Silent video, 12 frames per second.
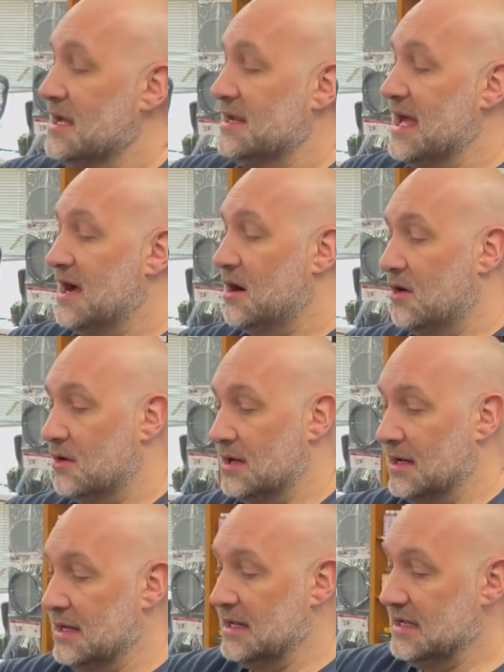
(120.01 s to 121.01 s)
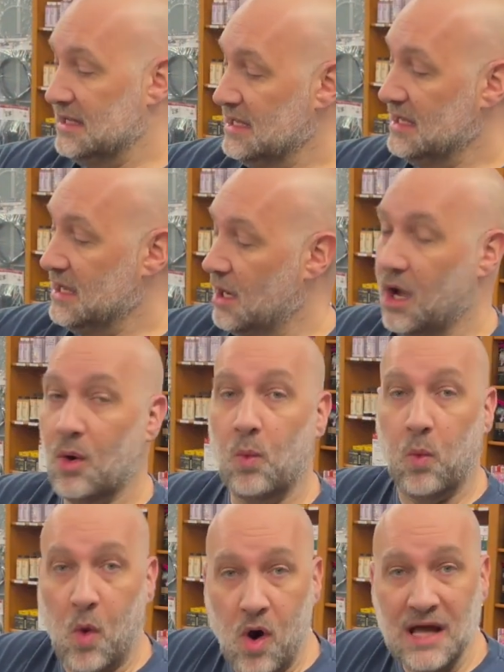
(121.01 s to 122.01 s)
Now,
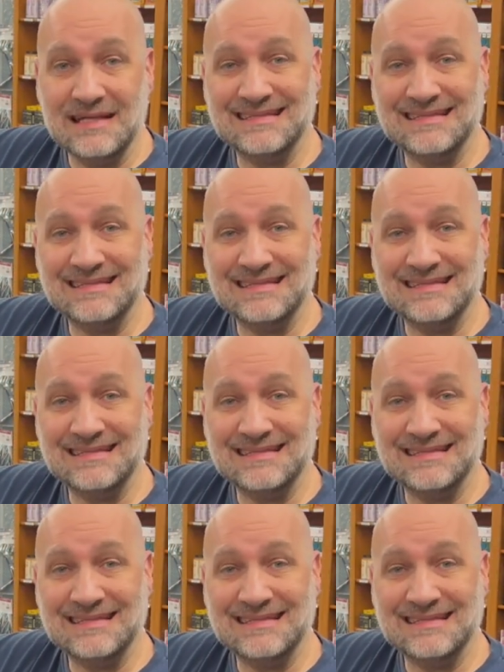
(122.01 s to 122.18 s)
one